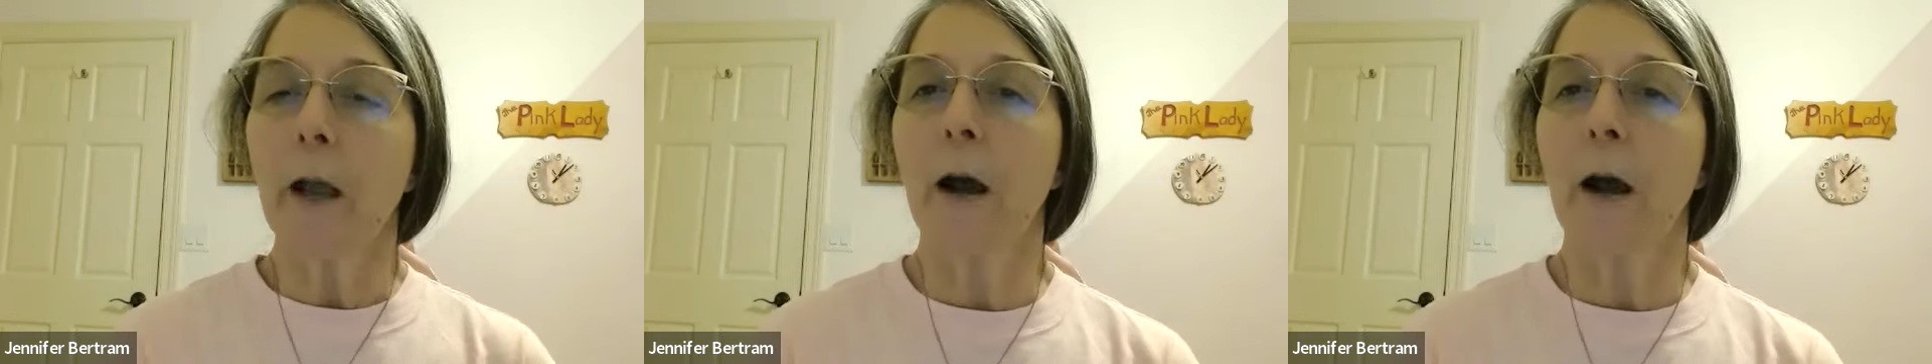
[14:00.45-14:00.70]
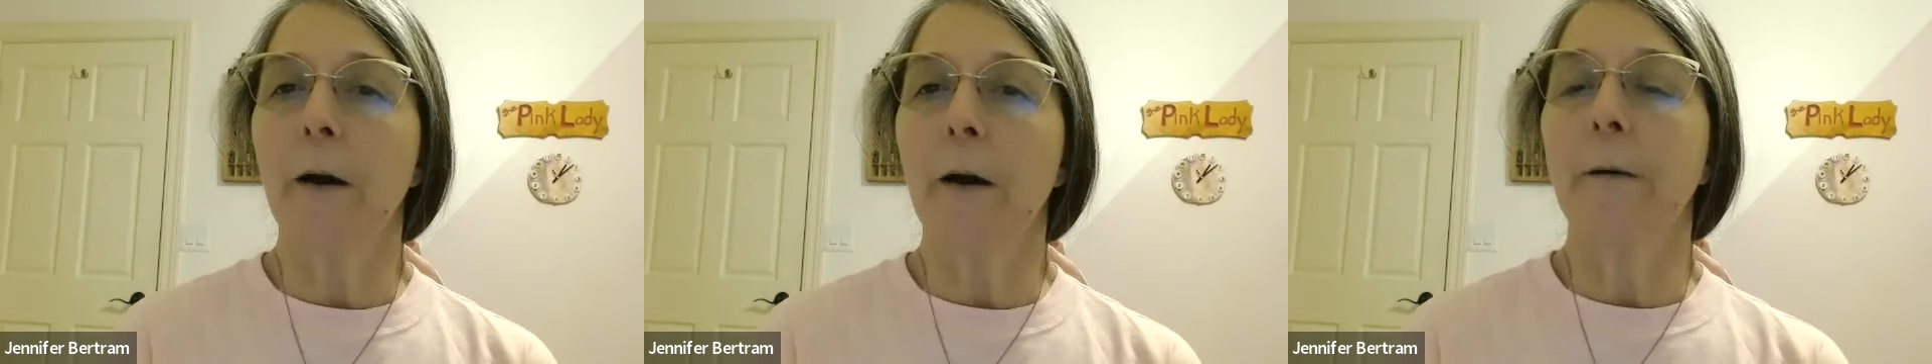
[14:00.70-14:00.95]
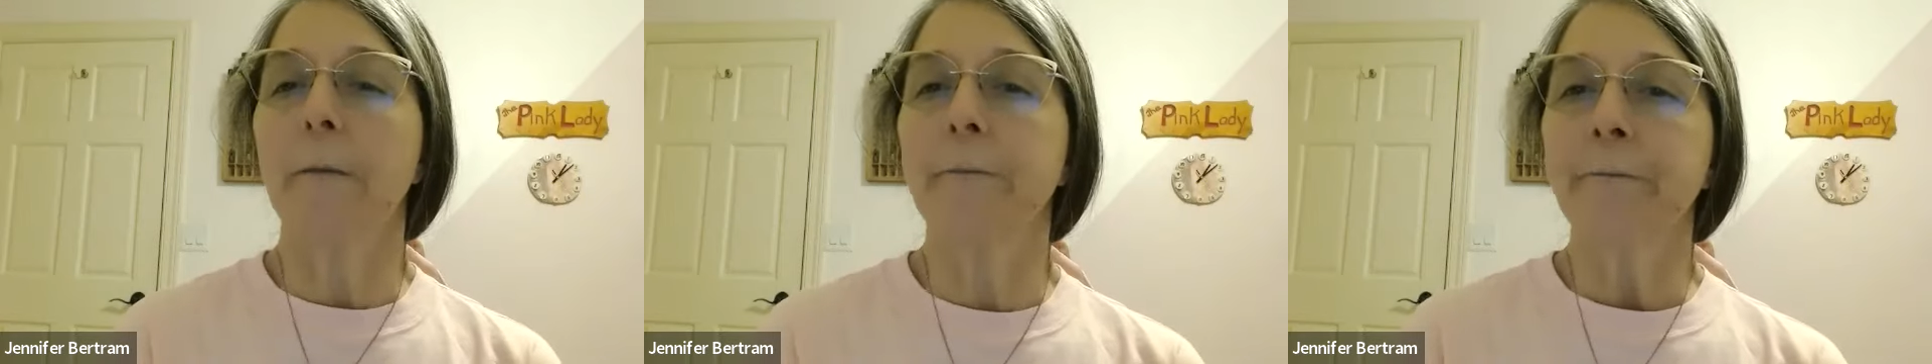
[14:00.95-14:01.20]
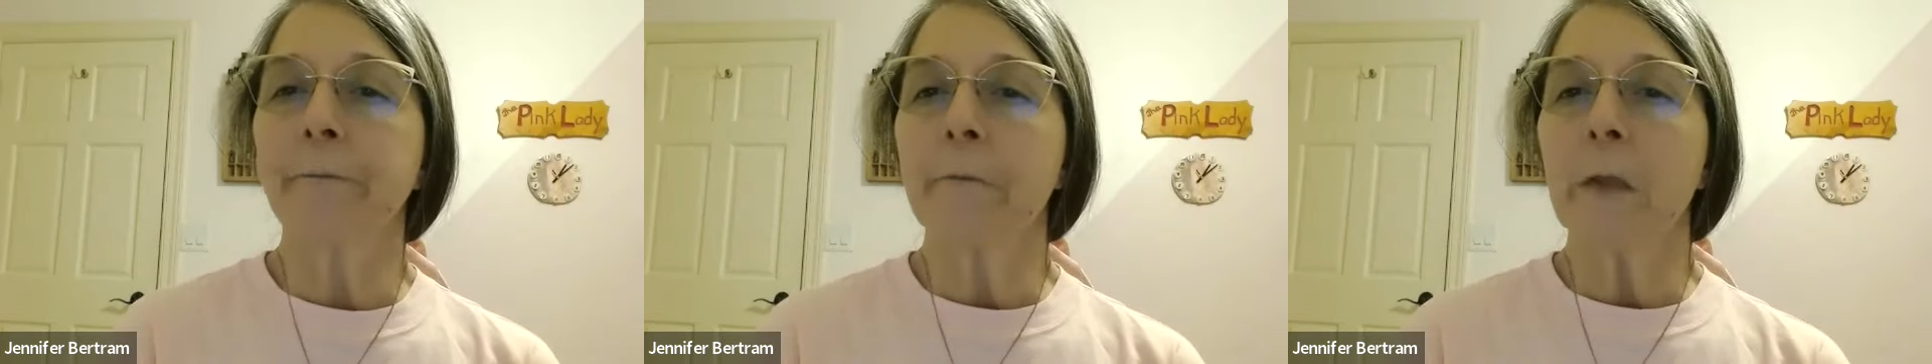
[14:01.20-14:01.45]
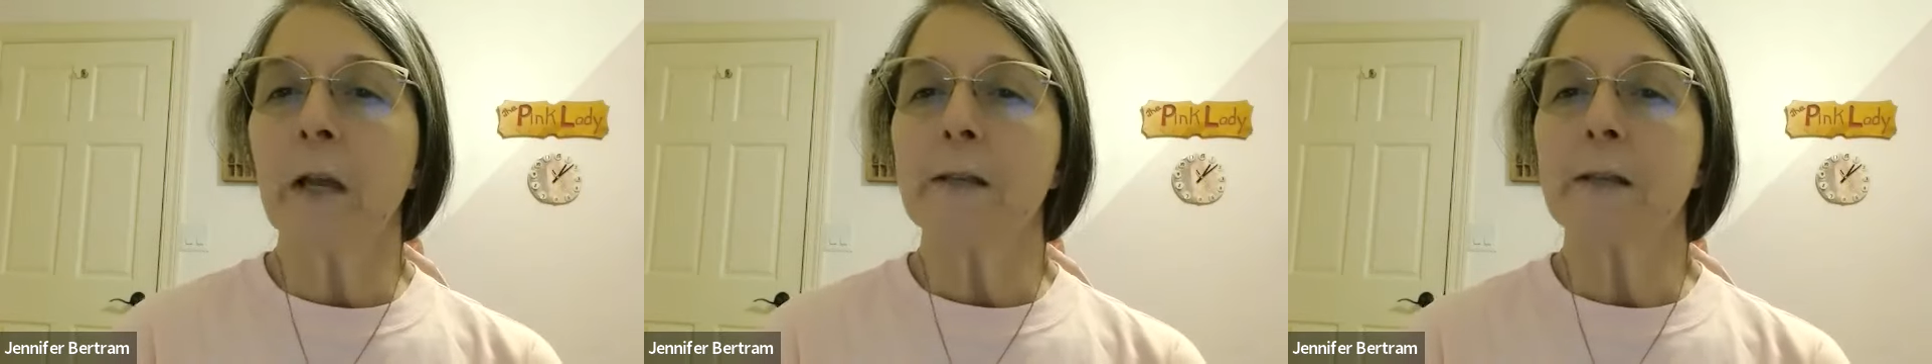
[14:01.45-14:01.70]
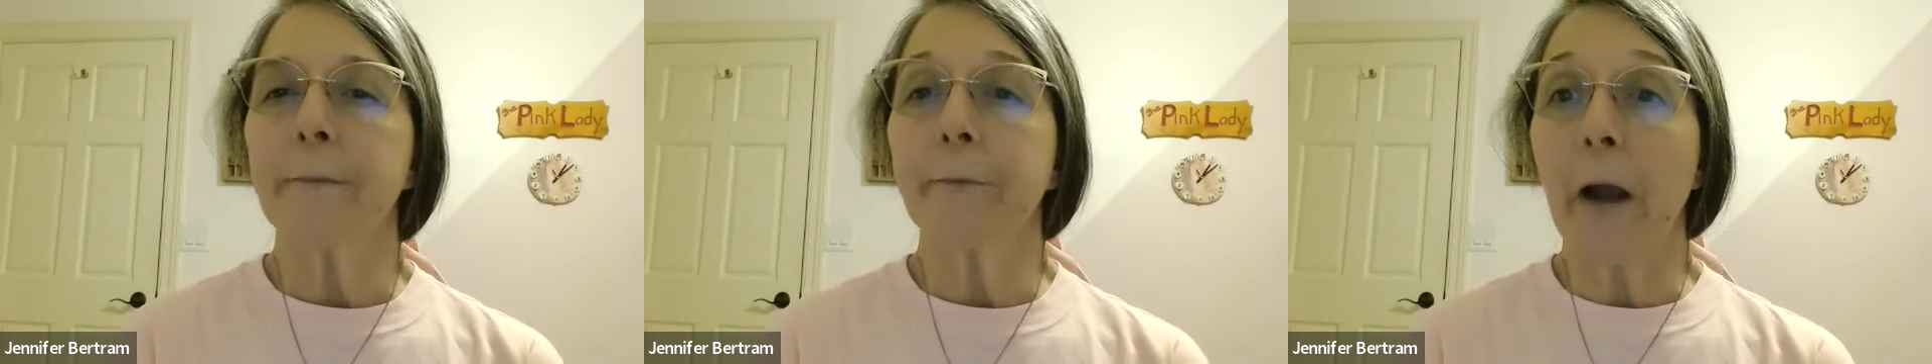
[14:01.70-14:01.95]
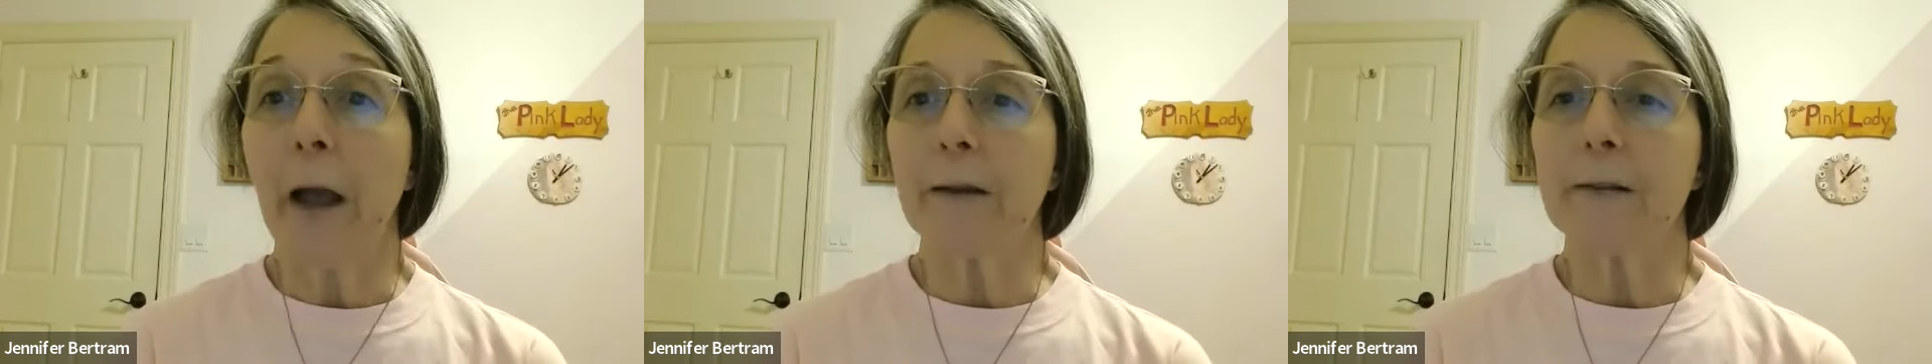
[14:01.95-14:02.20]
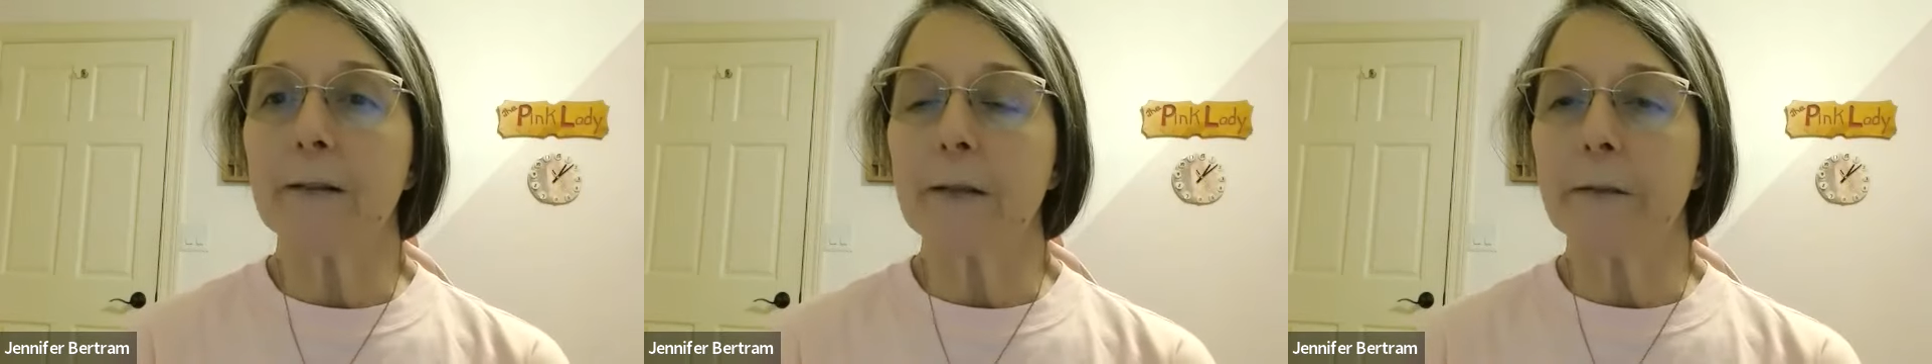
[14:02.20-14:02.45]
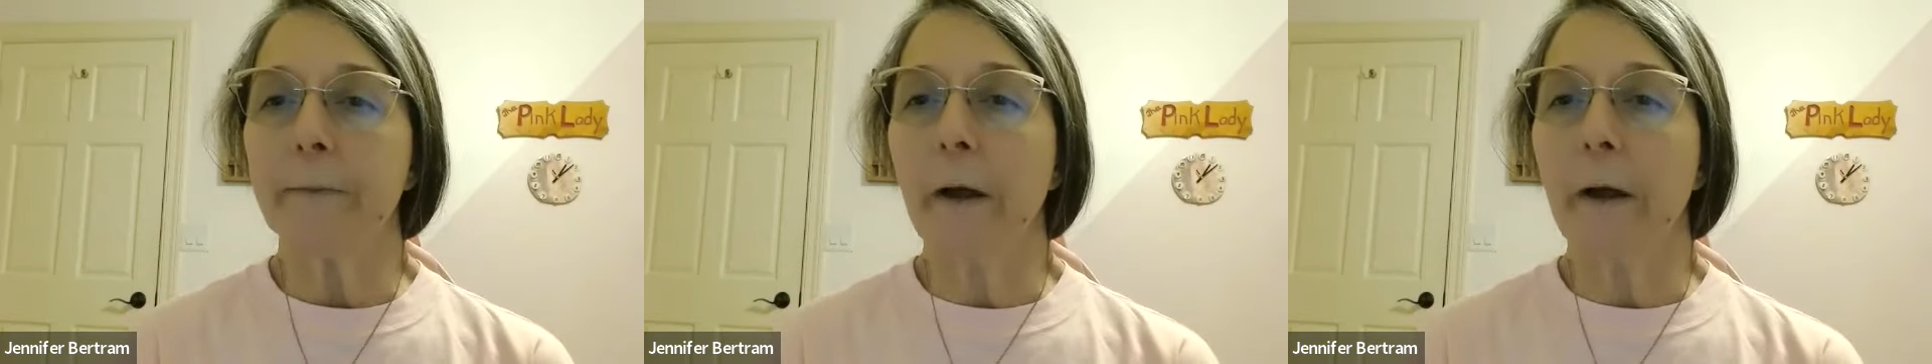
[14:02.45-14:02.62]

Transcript: some products this